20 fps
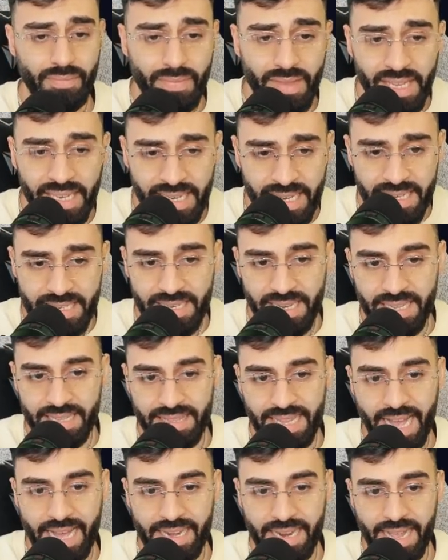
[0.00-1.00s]
is
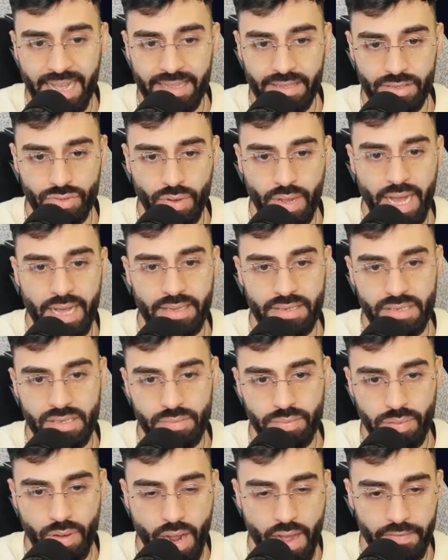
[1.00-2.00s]
in that end. So Alice's
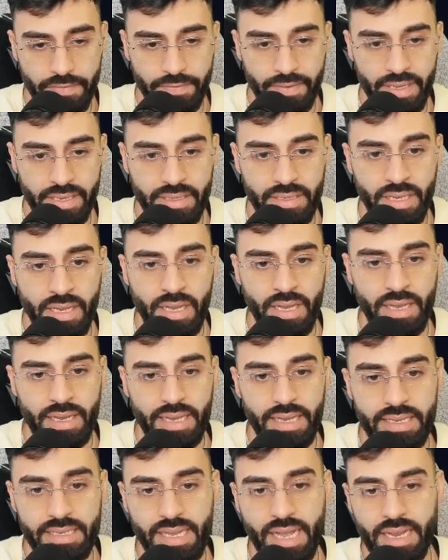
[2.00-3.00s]
profit
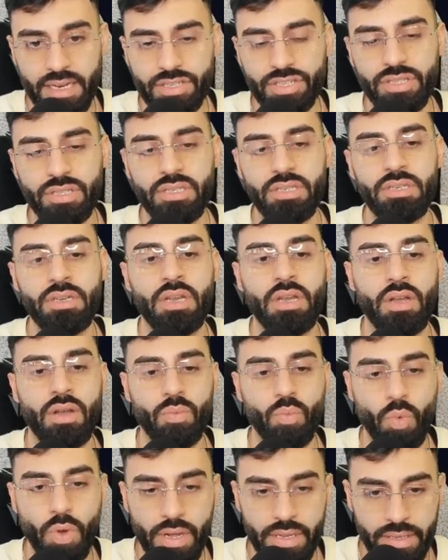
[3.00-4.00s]
is actually
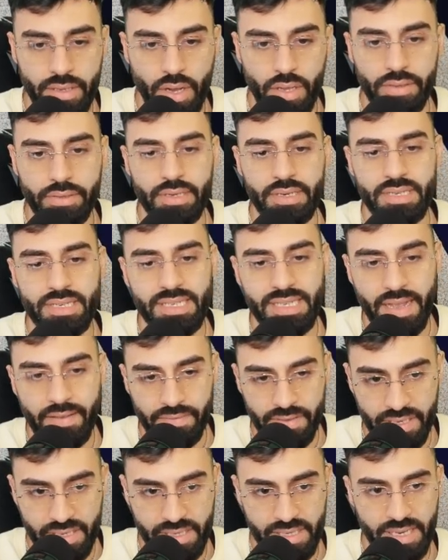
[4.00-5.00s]

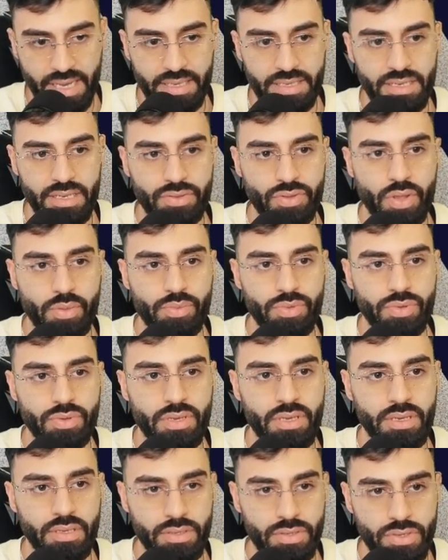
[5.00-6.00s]
$1.70 in
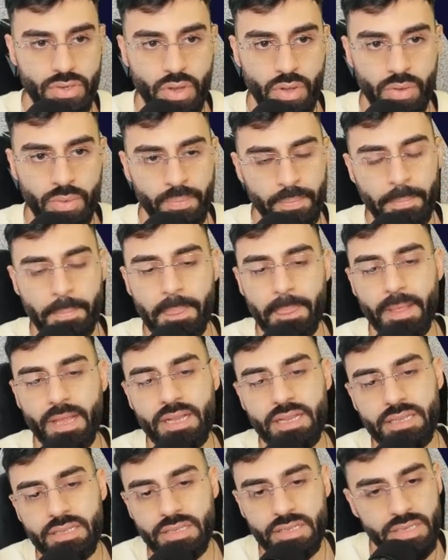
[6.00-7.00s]
WETH. So
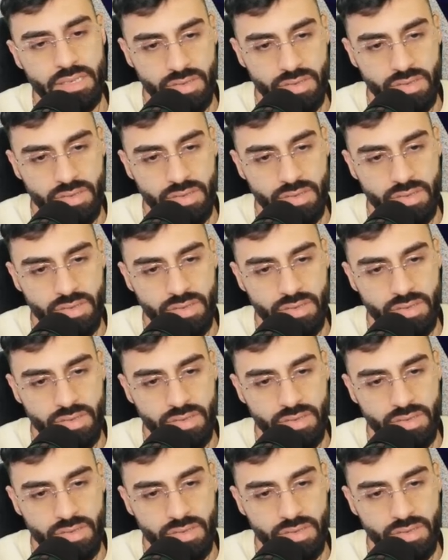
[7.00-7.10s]
this is